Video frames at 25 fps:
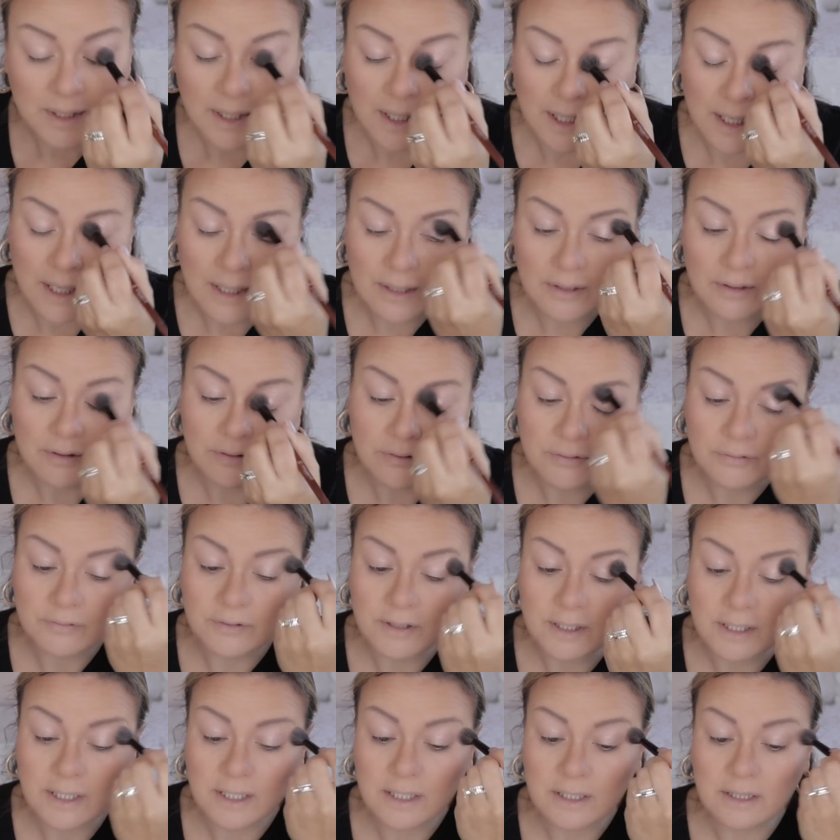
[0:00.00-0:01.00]
out of
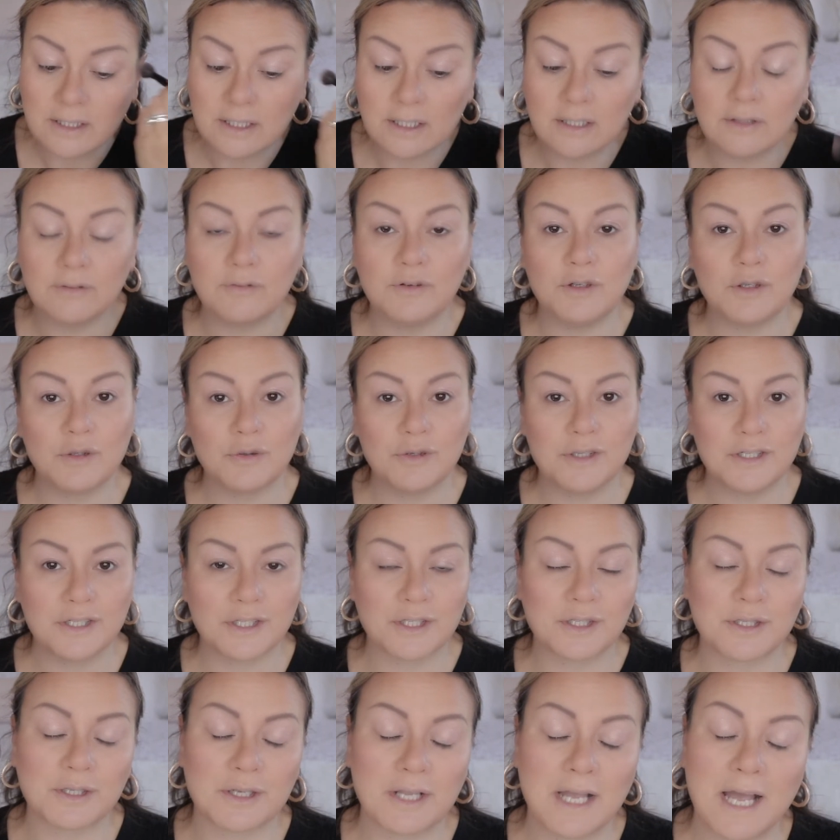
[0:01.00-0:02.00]
anything if you're in a
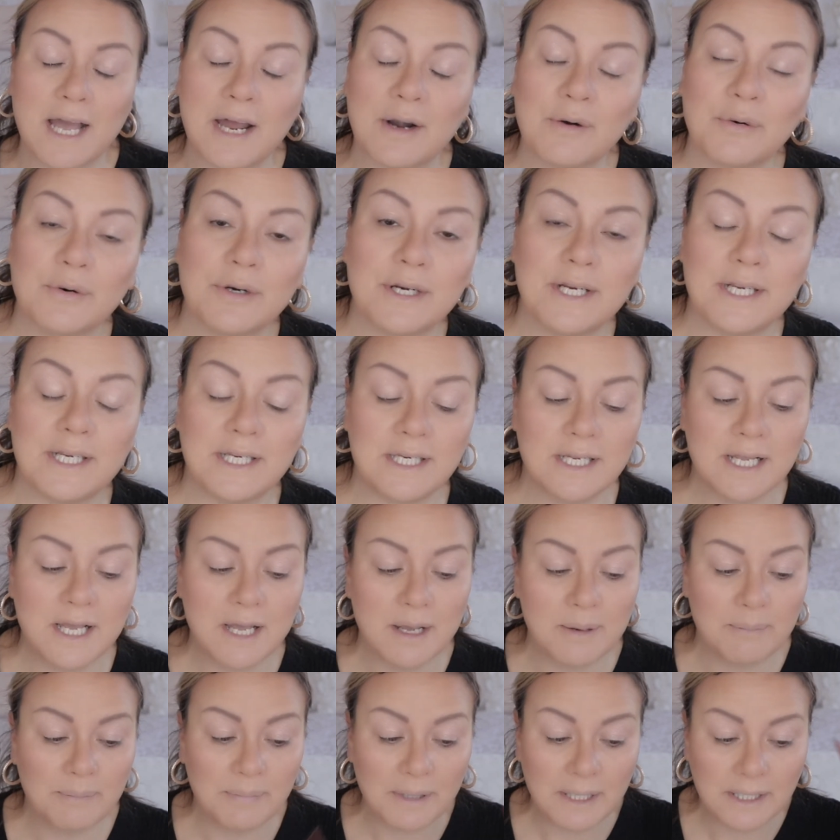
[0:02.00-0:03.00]
hurry,
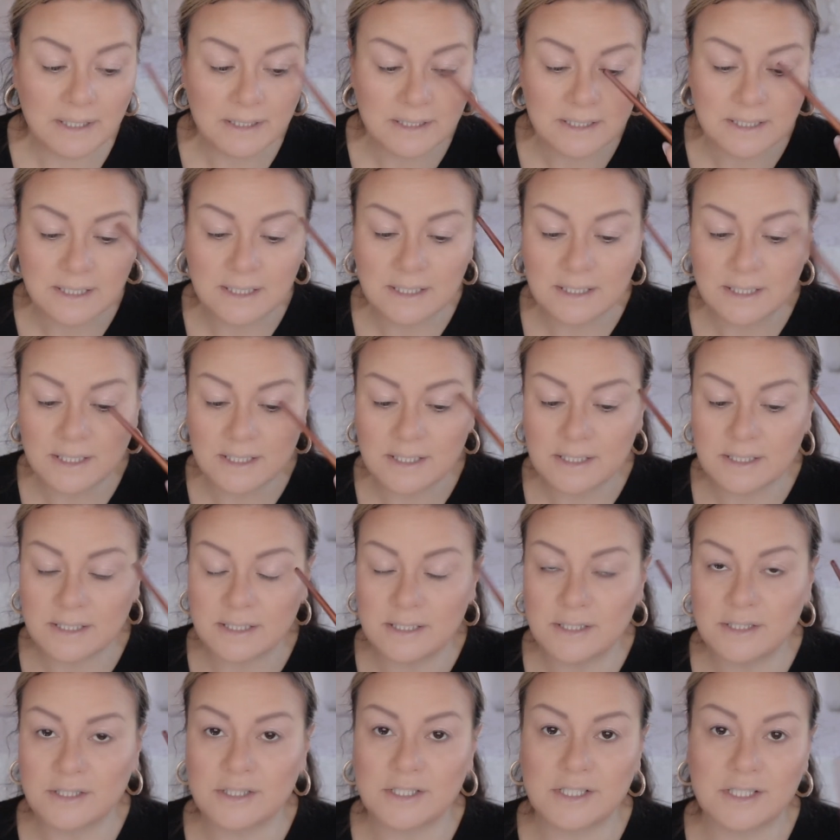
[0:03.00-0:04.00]
but this
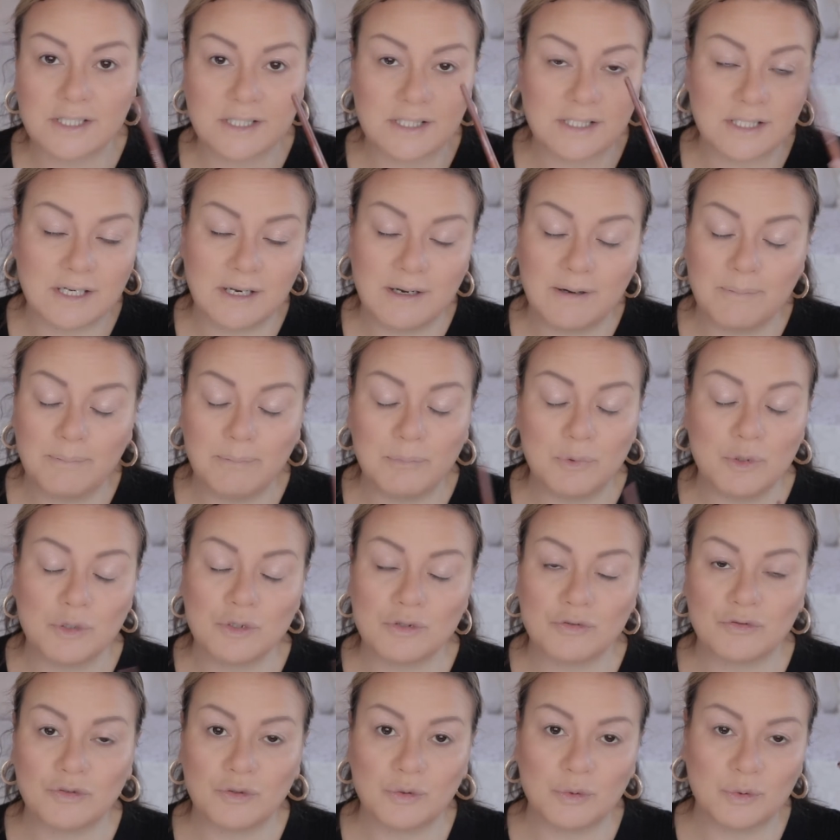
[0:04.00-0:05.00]
is just a
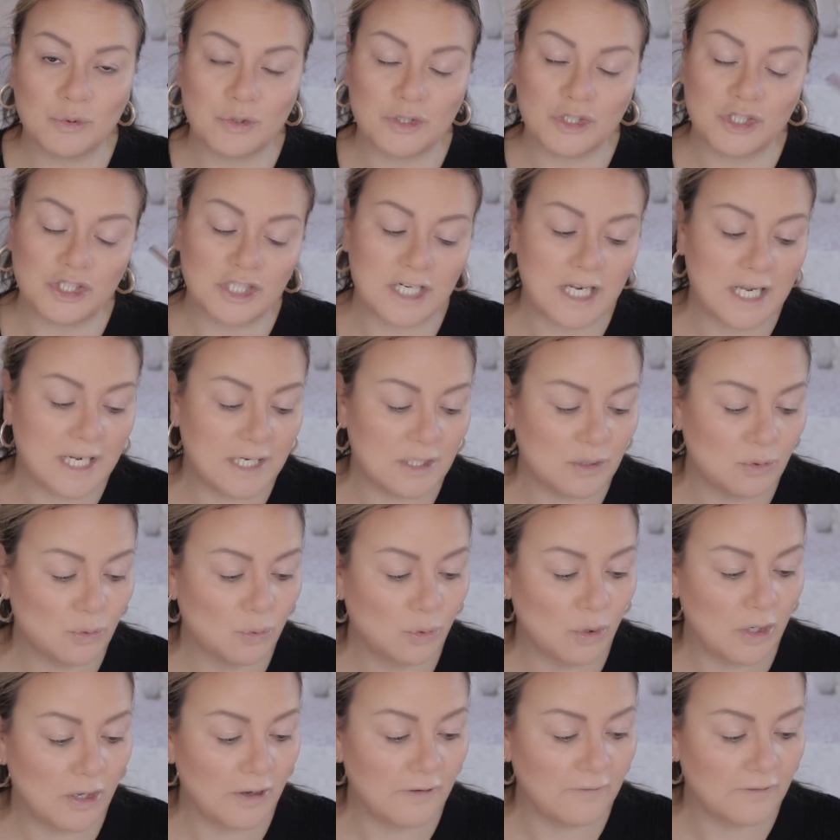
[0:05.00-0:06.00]
beautiful shade
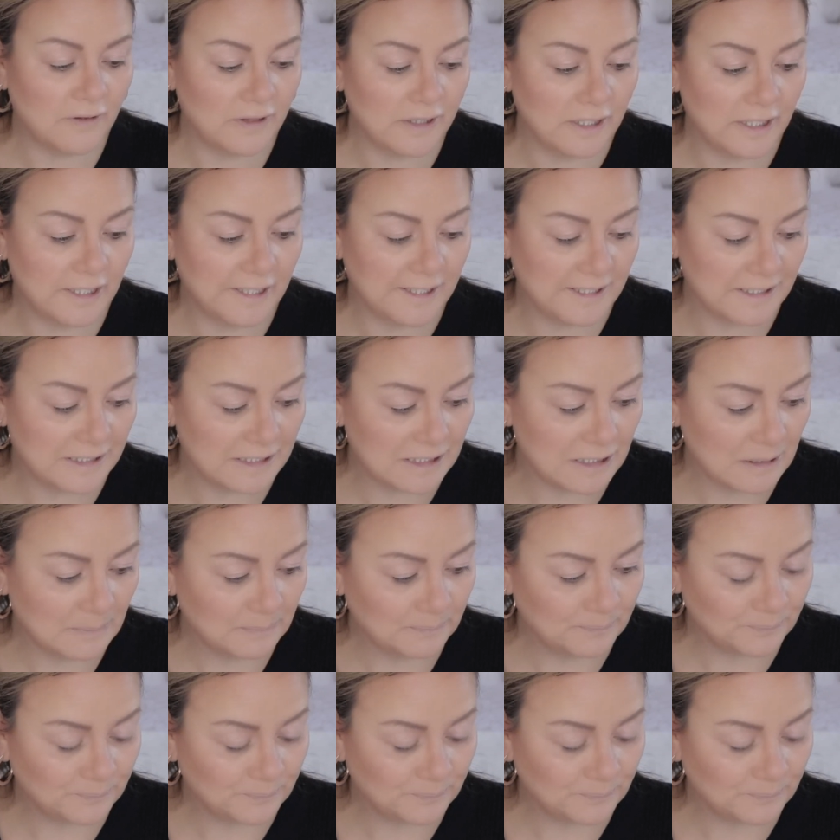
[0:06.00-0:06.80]
all over the lid.